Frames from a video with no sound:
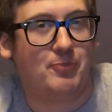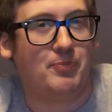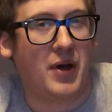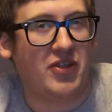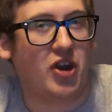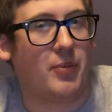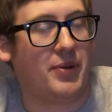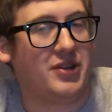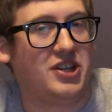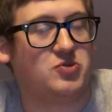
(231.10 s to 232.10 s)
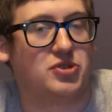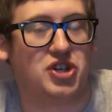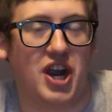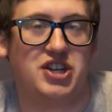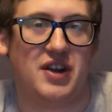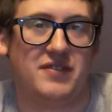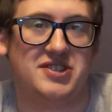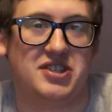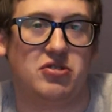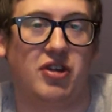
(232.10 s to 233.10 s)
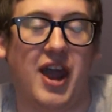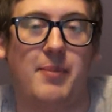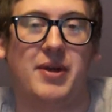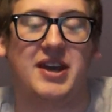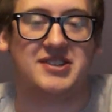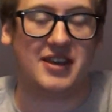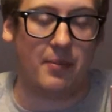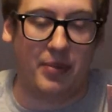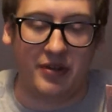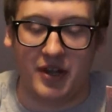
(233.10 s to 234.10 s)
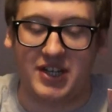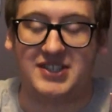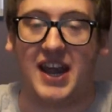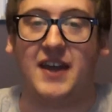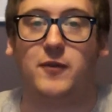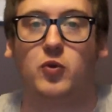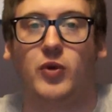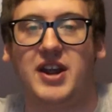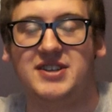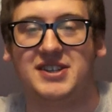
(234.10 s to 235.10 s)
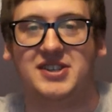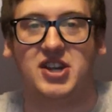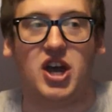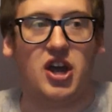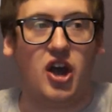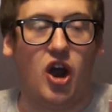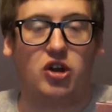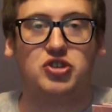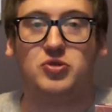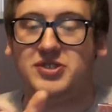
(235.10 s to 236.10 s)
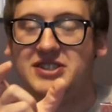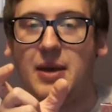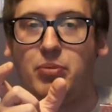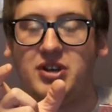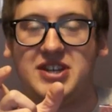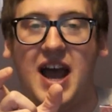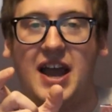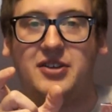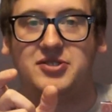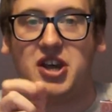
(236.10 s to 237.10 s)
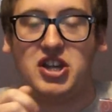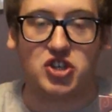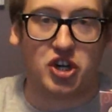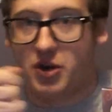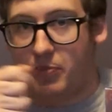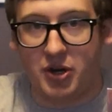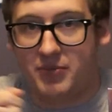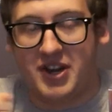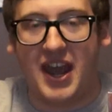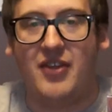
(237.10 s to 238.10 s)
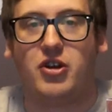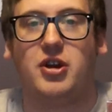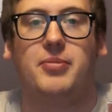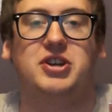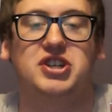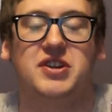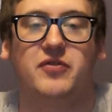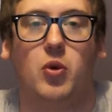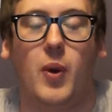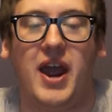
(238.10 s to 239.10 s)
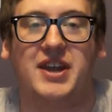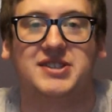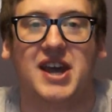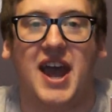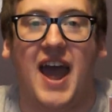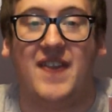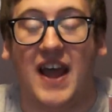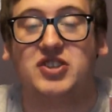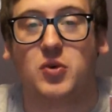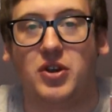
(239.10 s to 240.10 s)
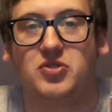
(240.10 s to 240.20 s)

but their abilities will change every single game because the abilities and the races are two separate tiles. So you're going to put them together in a bunch of different ways, and that's going